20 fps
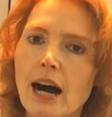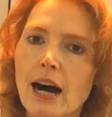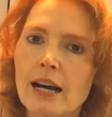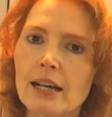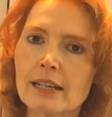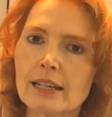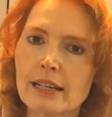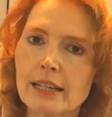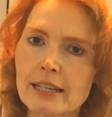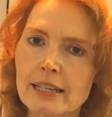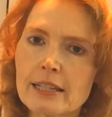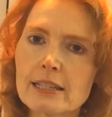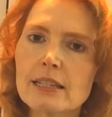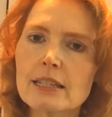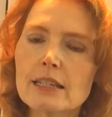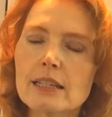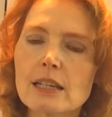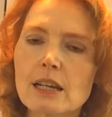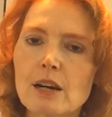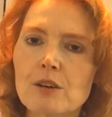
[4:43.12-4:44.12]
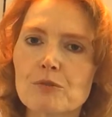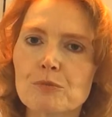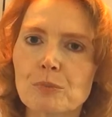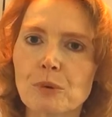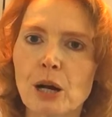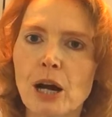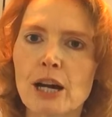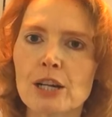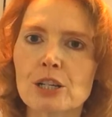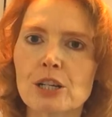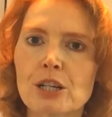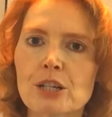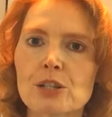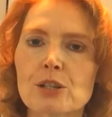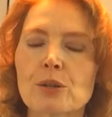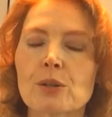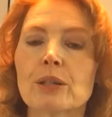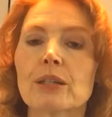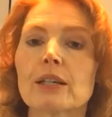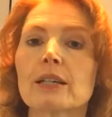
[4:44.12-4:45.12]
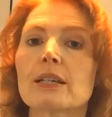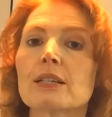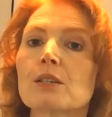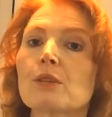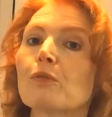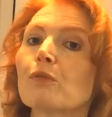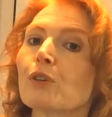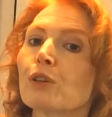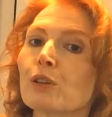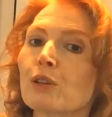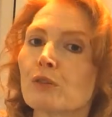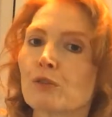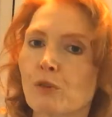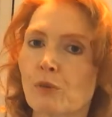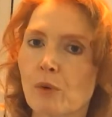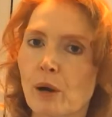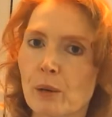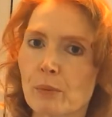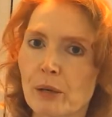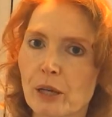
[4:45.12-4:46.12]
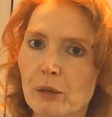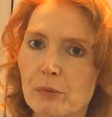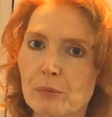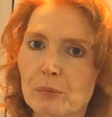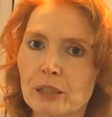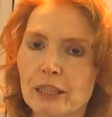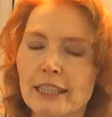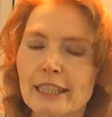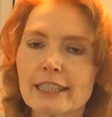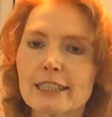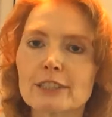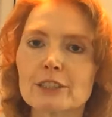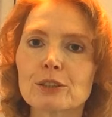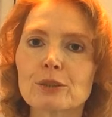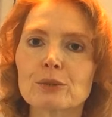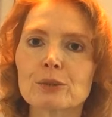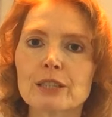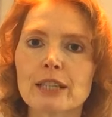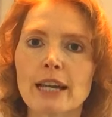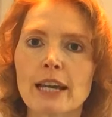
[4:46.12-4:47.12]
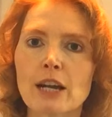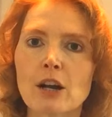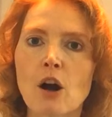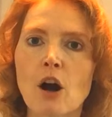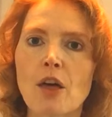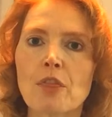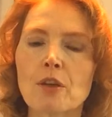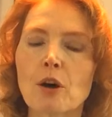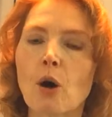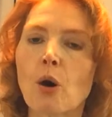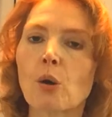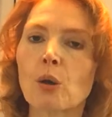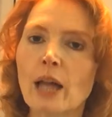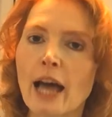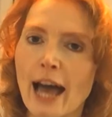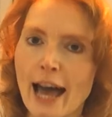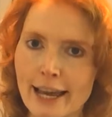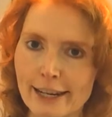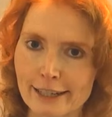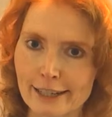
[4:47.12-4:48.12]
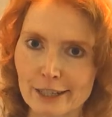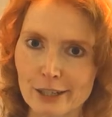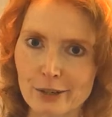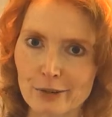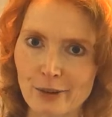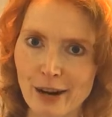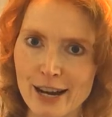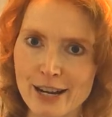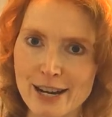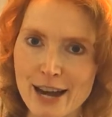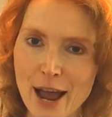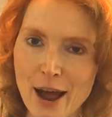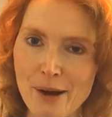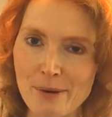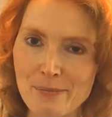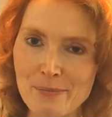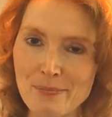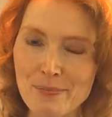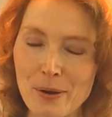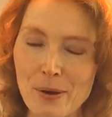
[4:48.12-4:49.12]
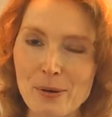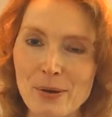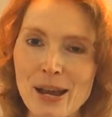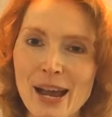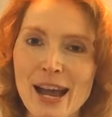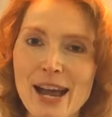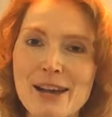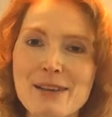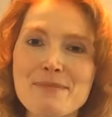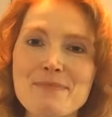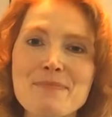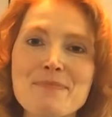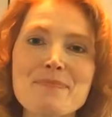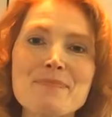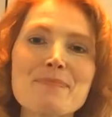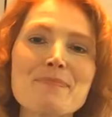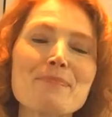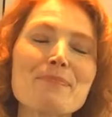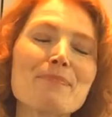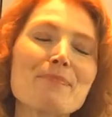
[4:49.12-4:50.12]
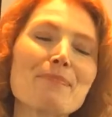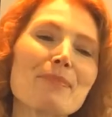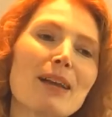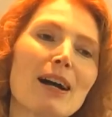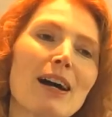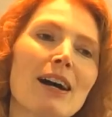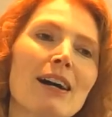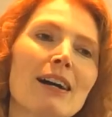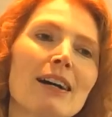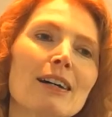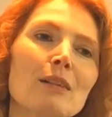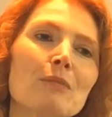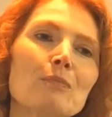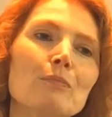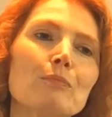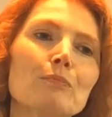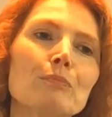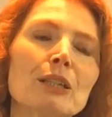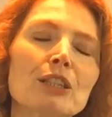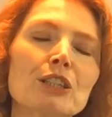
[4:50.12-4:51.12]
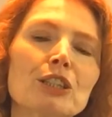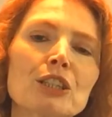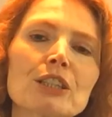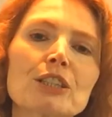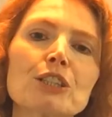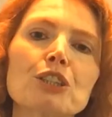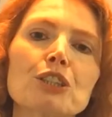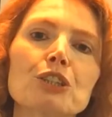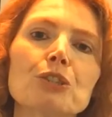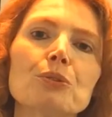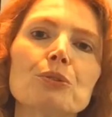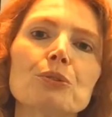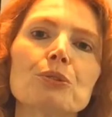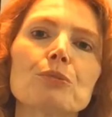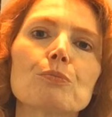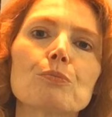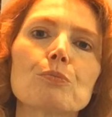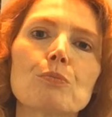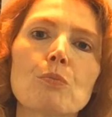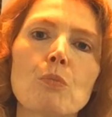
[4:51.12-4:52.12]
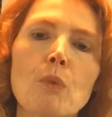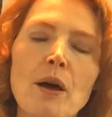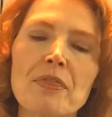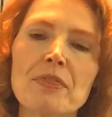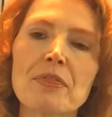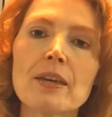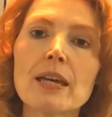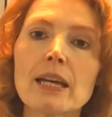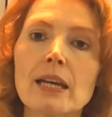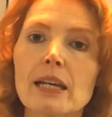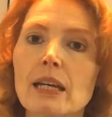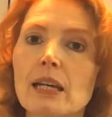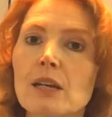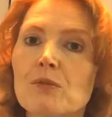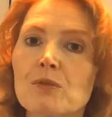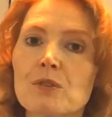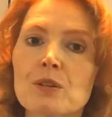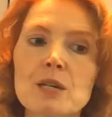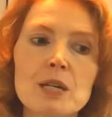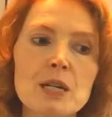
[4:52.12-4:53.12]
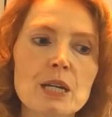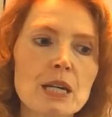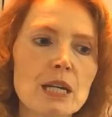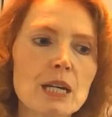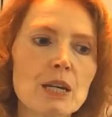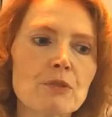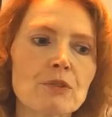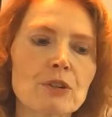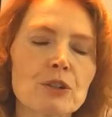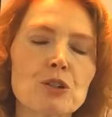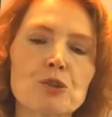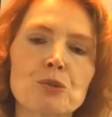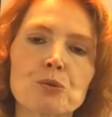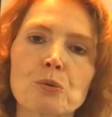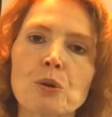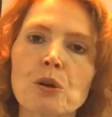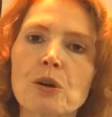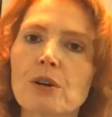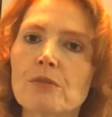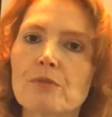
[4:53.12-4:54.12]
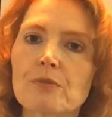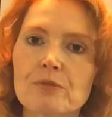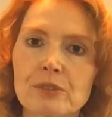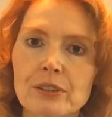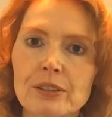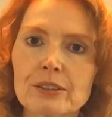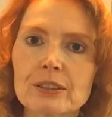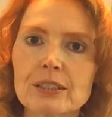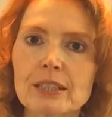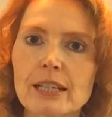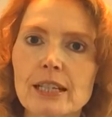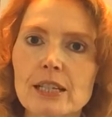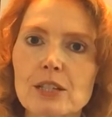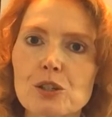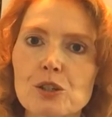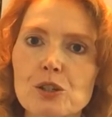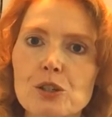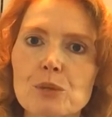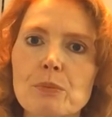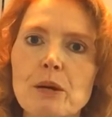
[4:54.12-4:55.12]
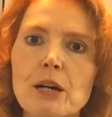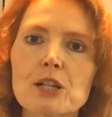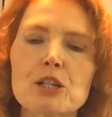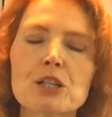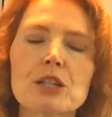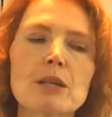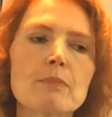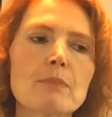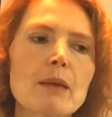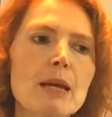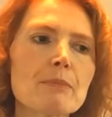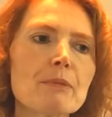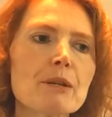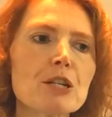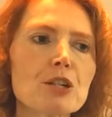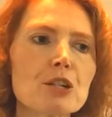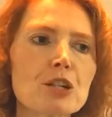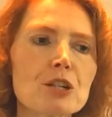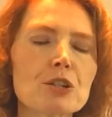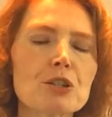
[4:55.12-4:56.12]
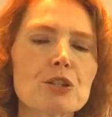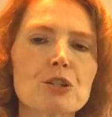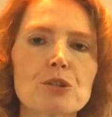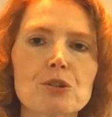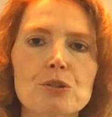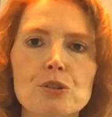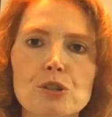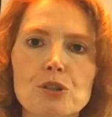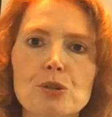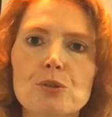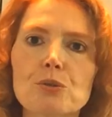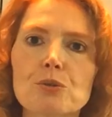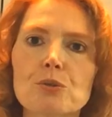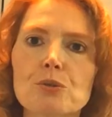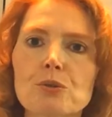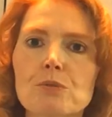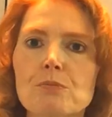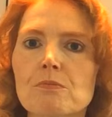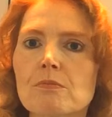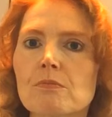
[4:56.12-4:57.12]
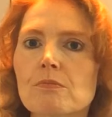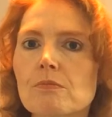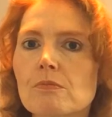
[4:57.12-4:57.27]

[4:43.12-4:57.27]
an easy enough project so that it doesn't feel overwhelming. Please don't take on the whole attic right now, okay? But just choose one thing. If a drawer feels like it's too much, then maybe just choose